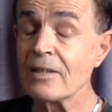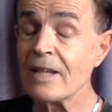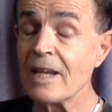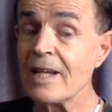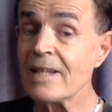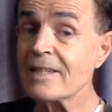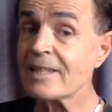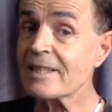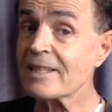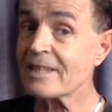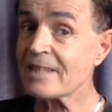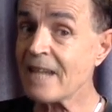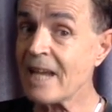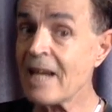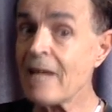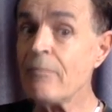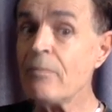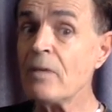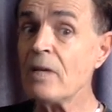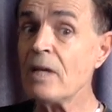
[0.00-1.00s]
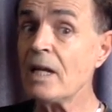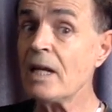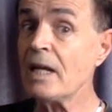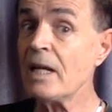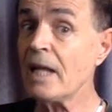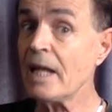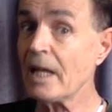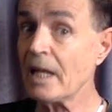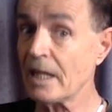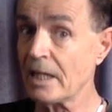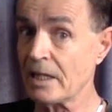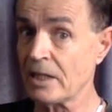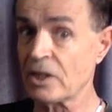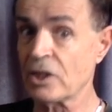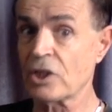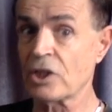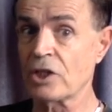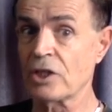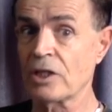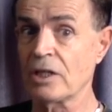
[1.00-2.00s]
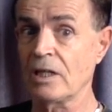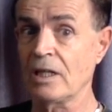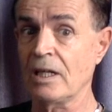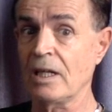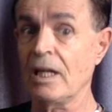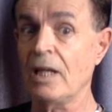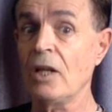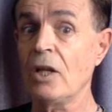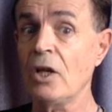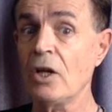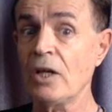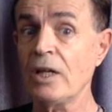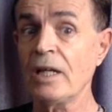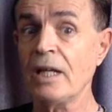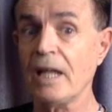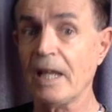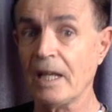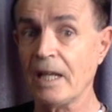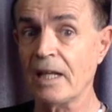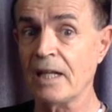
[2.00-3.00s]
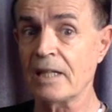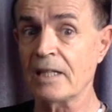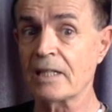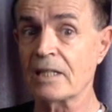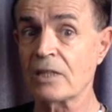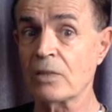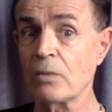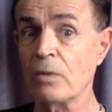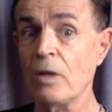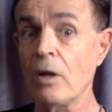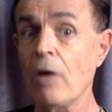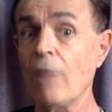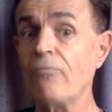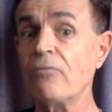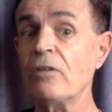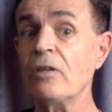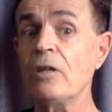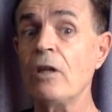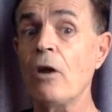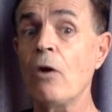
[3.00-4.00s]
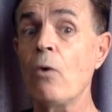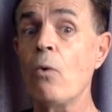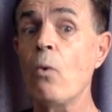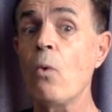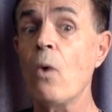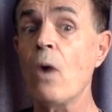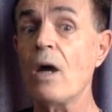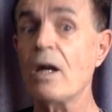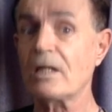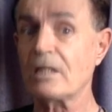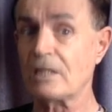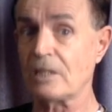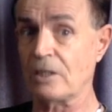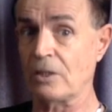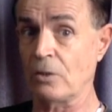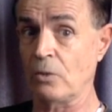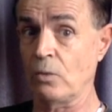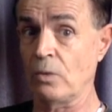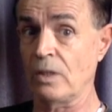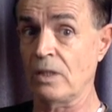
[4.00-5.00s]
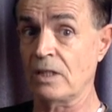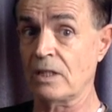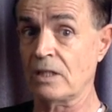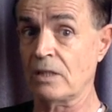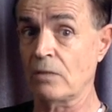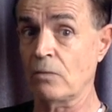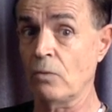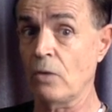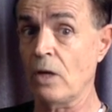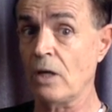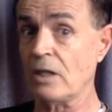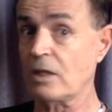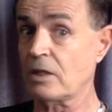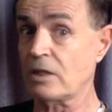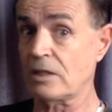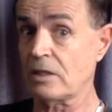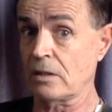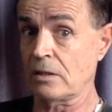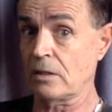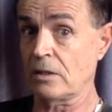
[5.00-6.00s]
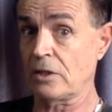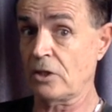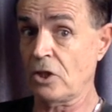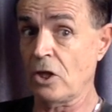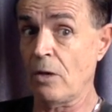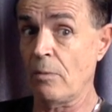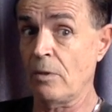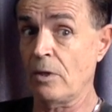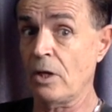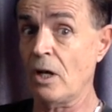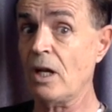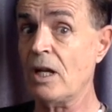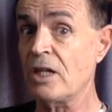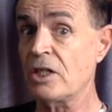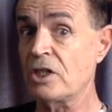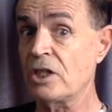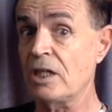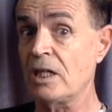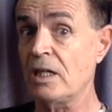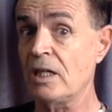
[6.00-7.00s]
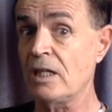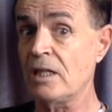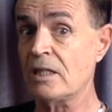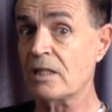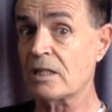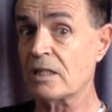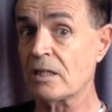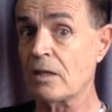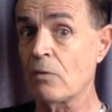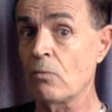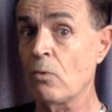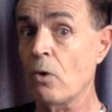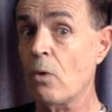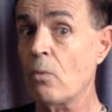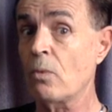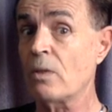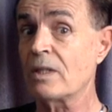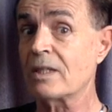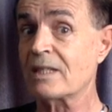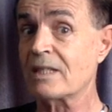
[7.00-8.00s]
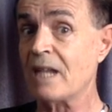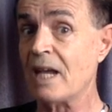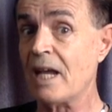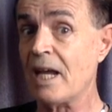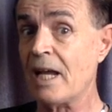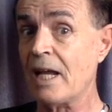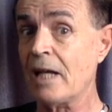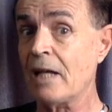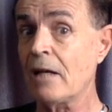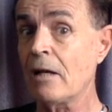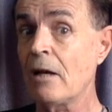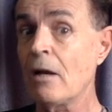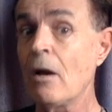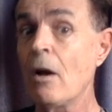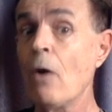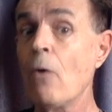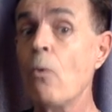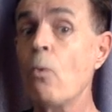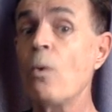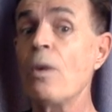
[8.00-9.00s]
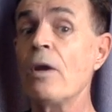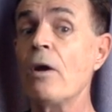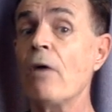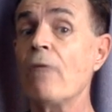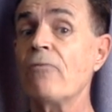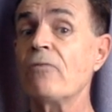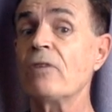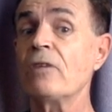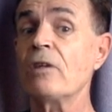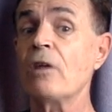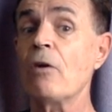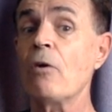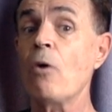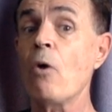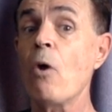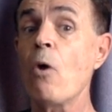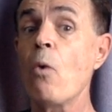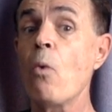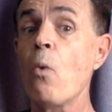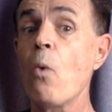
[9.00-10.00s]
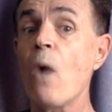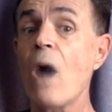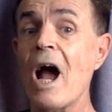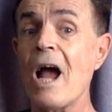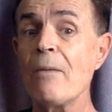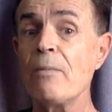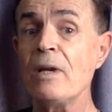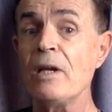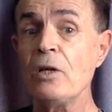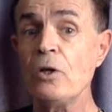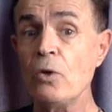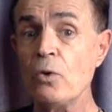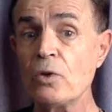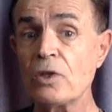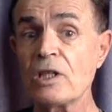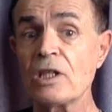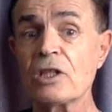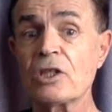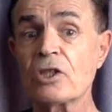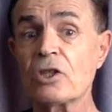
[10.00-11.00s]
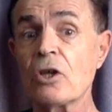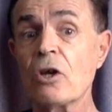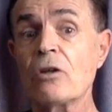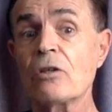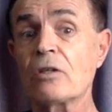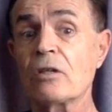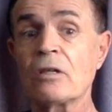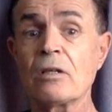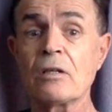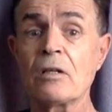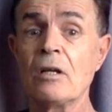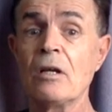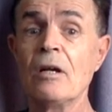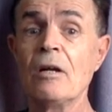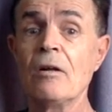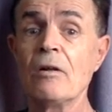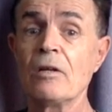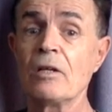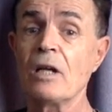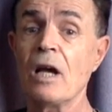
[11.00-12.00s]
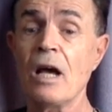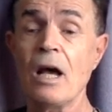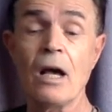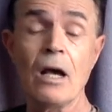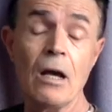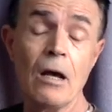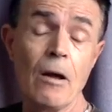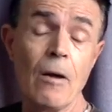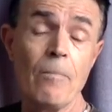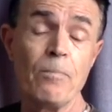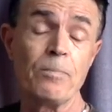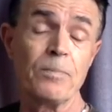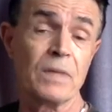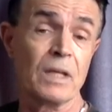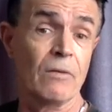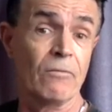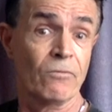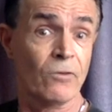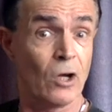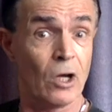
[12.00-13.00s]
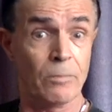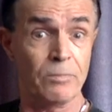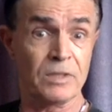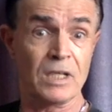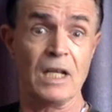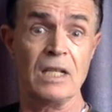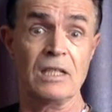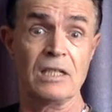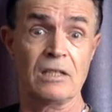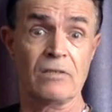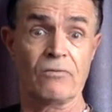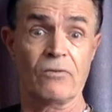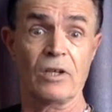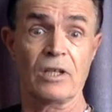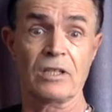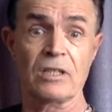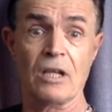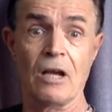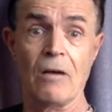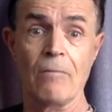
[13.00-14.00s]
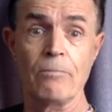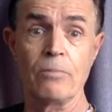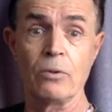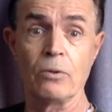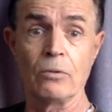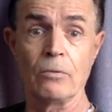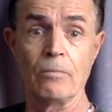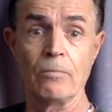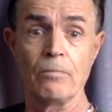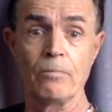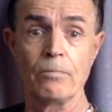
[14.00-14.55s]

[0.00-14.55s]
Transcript: It's the same in English, in learning English. We often know what the terminology is and what we're saying. We often know why we're using certain verb tenses, for example.